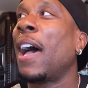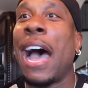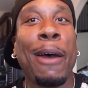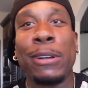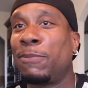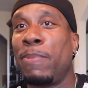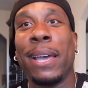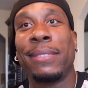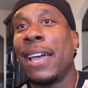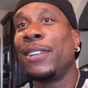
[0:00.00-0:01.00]
I
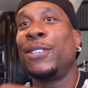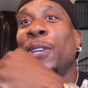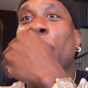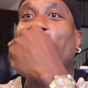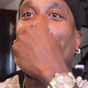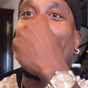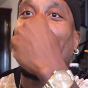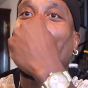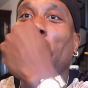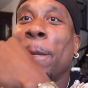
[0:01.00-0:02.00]
respect that shit.
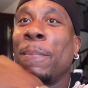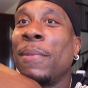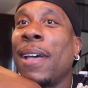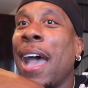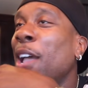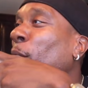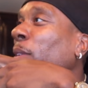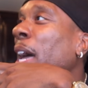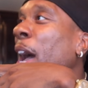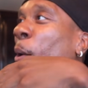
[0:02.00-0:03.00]
I ain't gonna
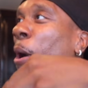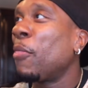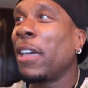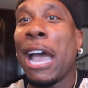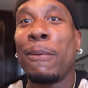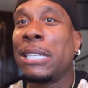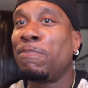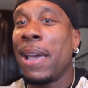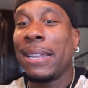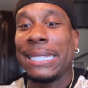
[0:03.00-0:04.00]
lie. One thing I
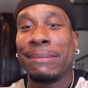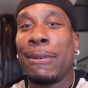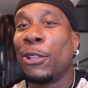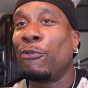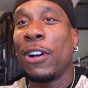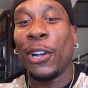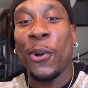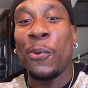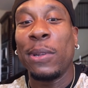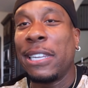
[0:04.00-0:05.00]
respect is a motherfucker
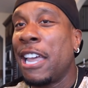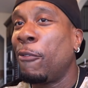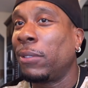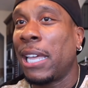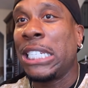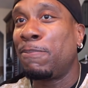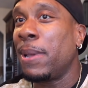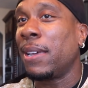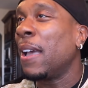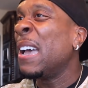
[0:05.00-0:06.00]
who live what they
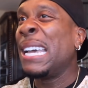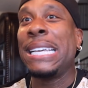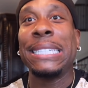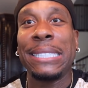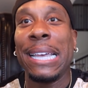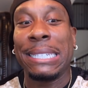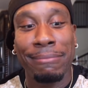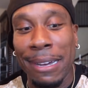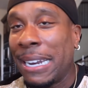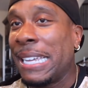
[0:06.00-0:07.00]
speak. He says
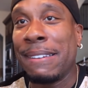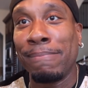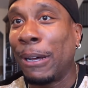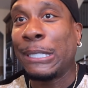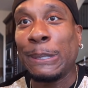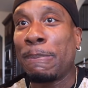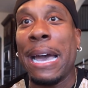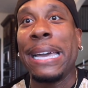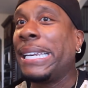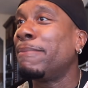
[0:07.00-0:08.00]
money and muscle
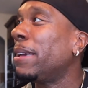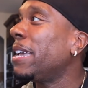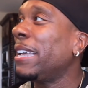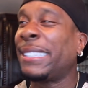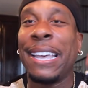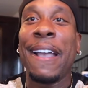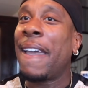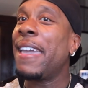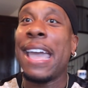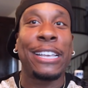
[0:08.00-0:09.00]
by any means.
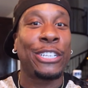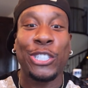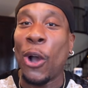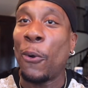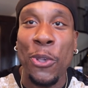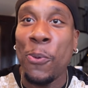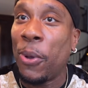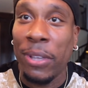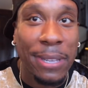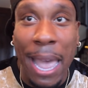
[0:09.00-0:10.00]
He has shown you
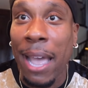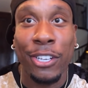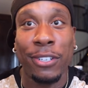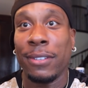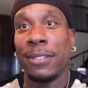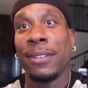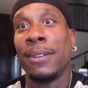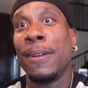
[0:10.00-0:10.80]
with his actions